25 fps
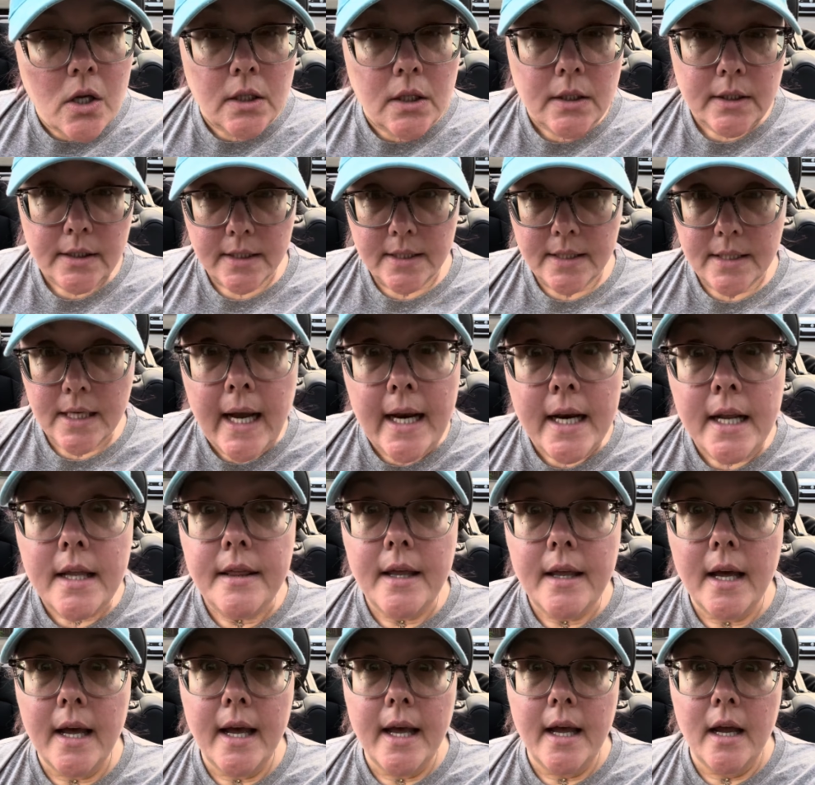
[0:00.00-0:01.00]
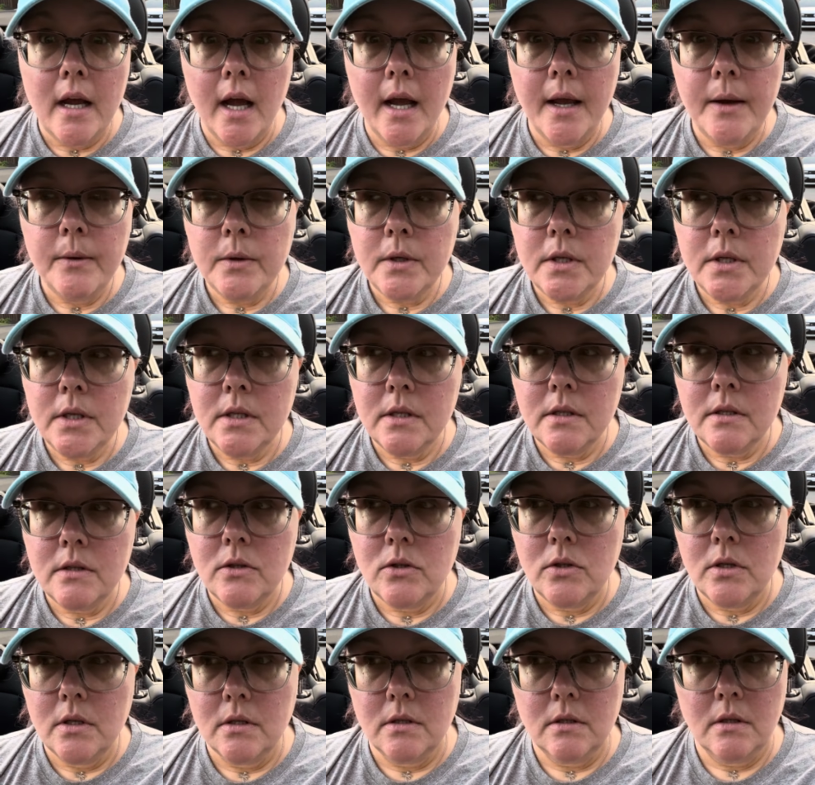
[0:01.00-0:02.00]
decided that I was
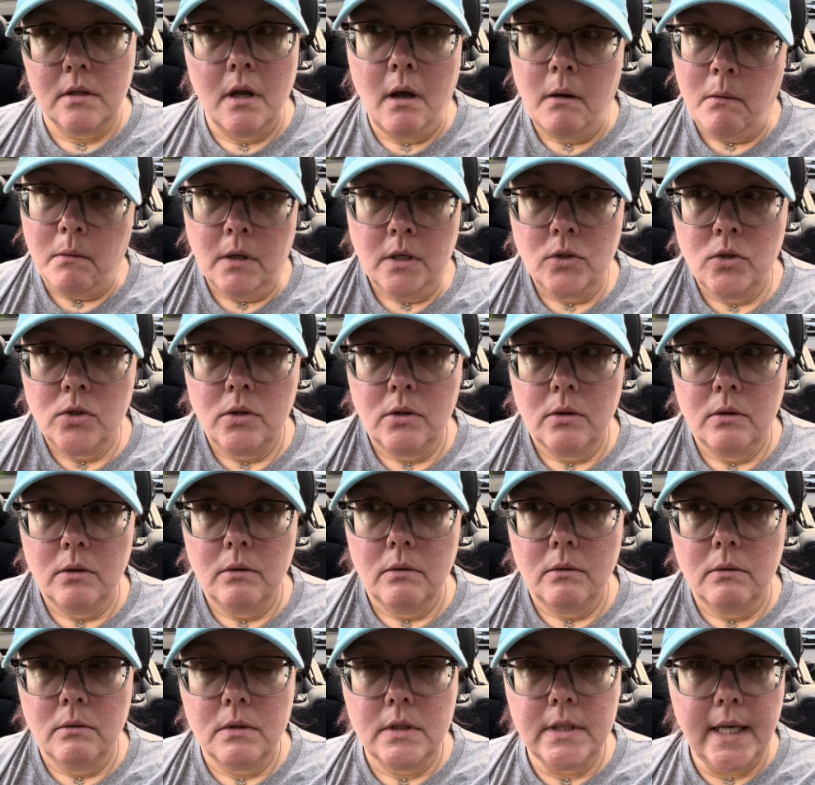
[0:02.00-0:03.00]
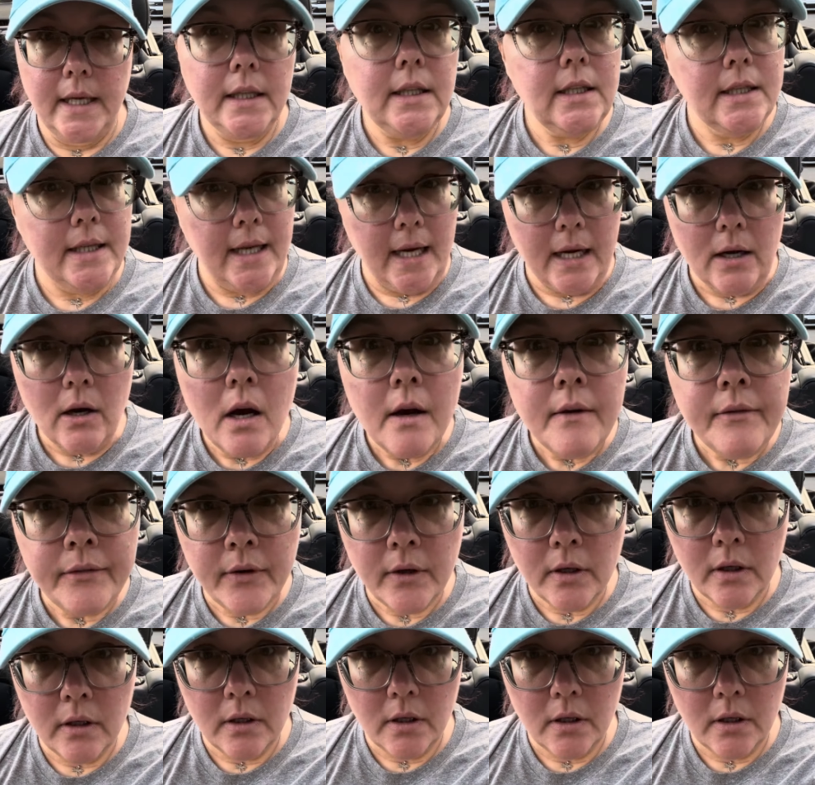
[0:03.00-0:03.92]
just going to take the day off.